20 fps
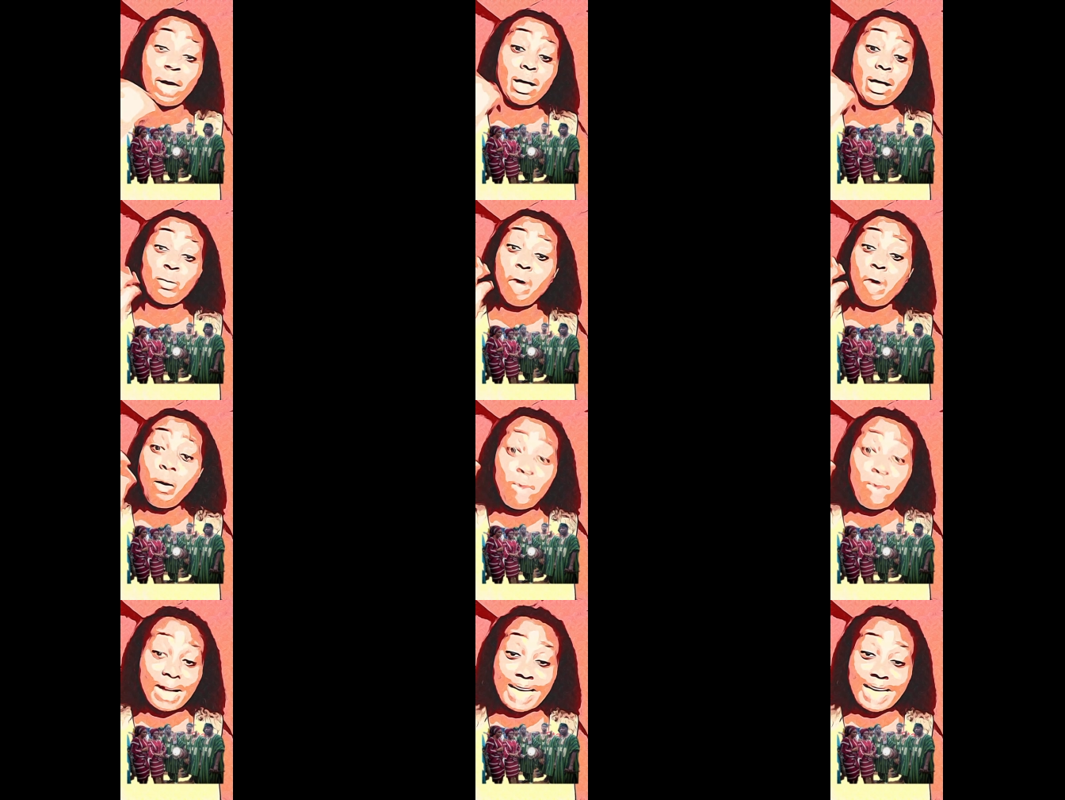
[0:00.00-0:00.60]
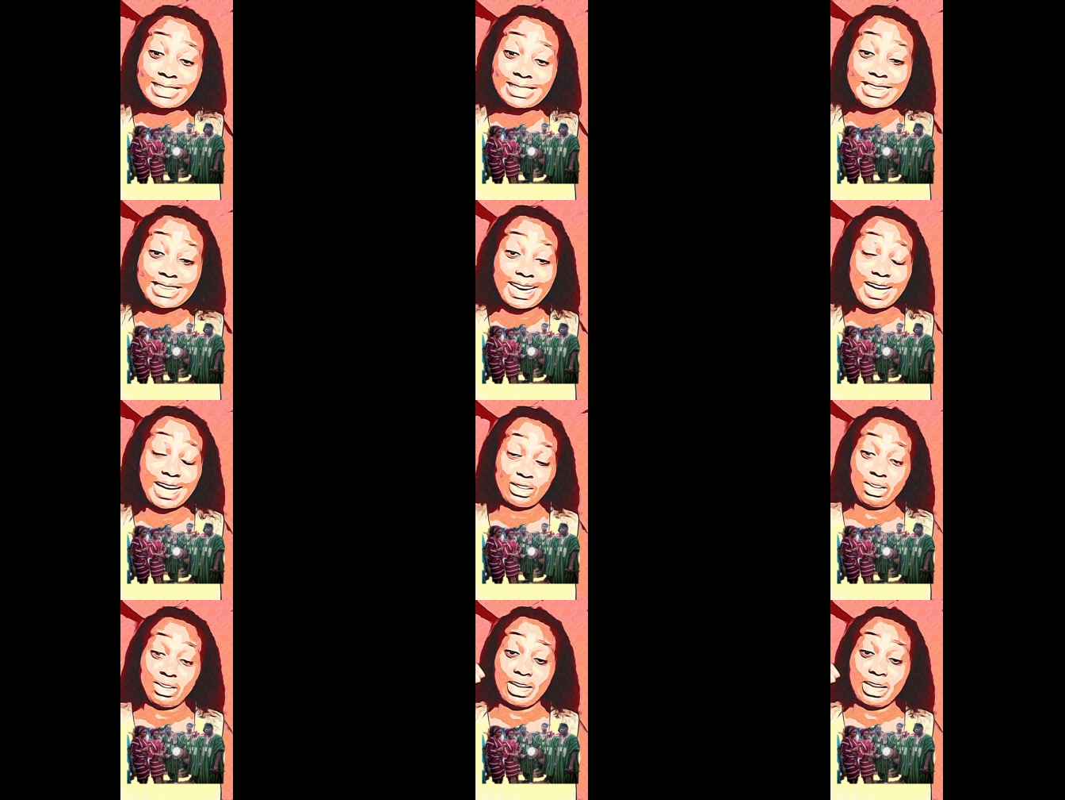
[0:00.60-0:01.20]
So what will
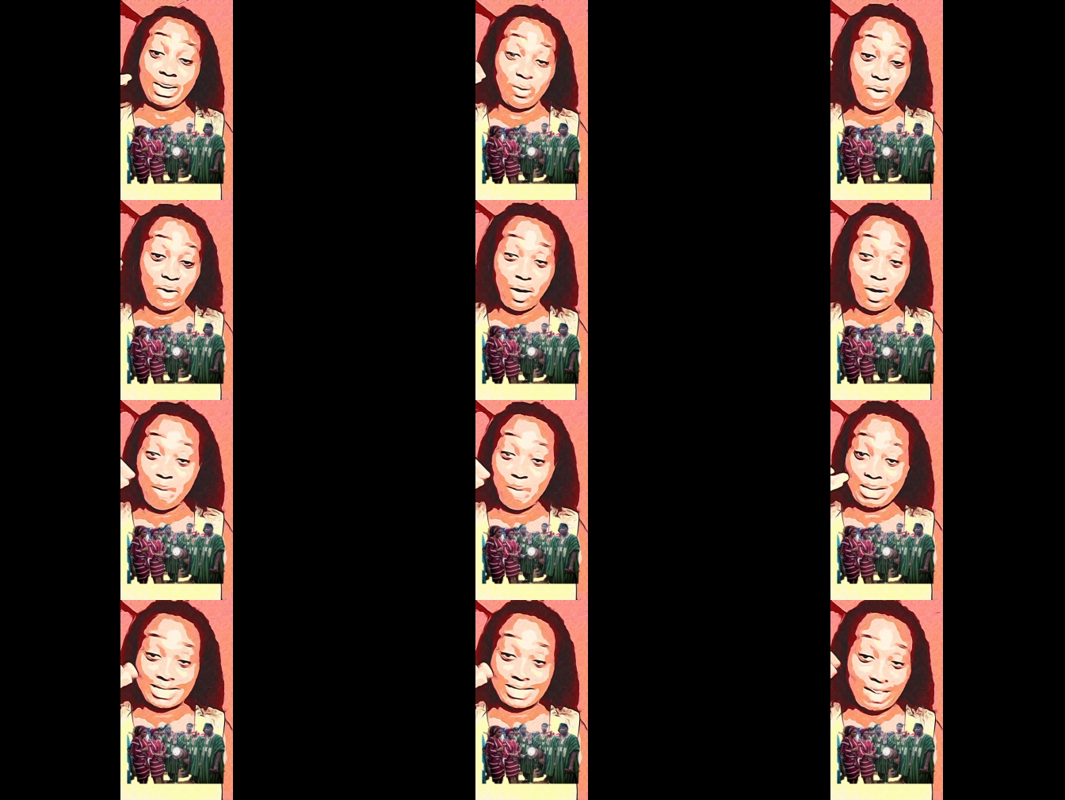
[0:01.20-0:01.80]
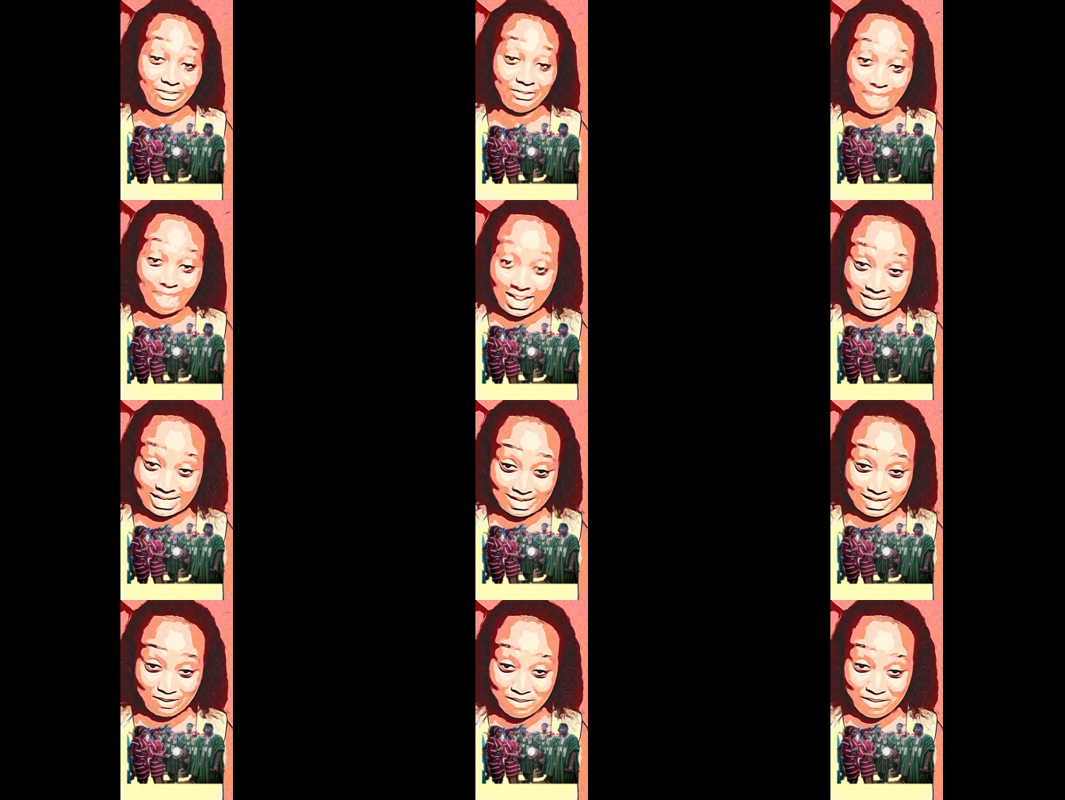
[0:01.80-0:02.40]
I say? That so that they will not come and
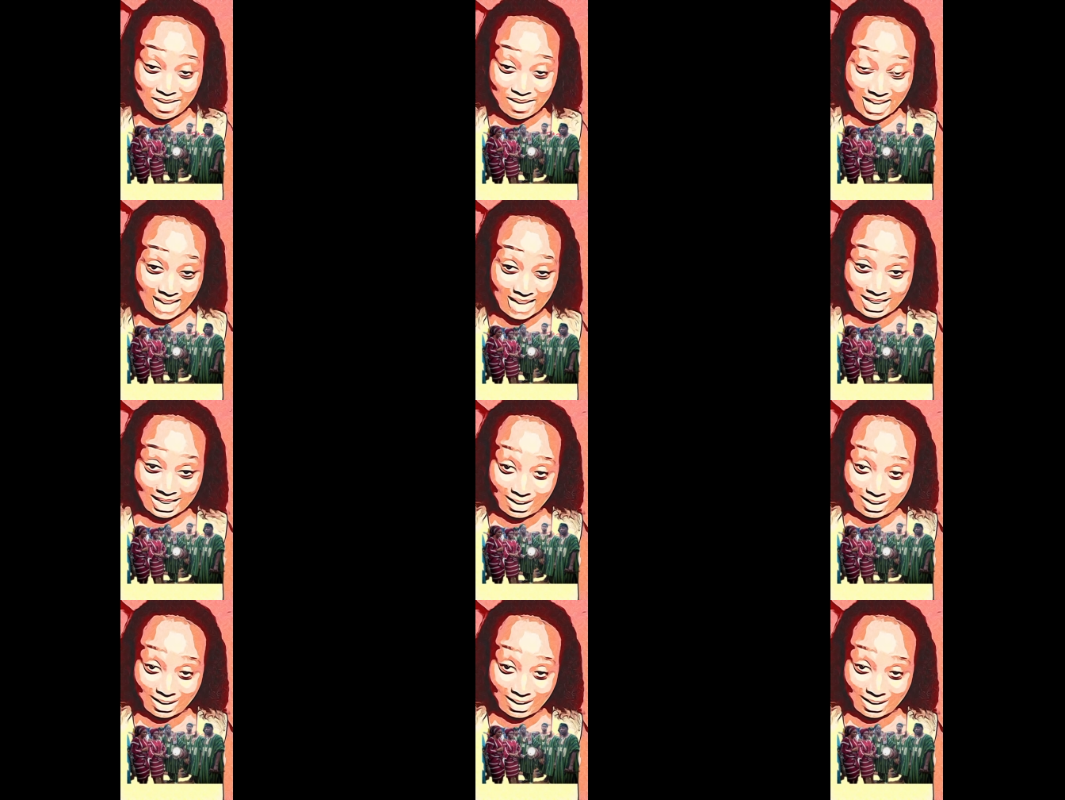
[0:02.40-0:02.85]
start fighting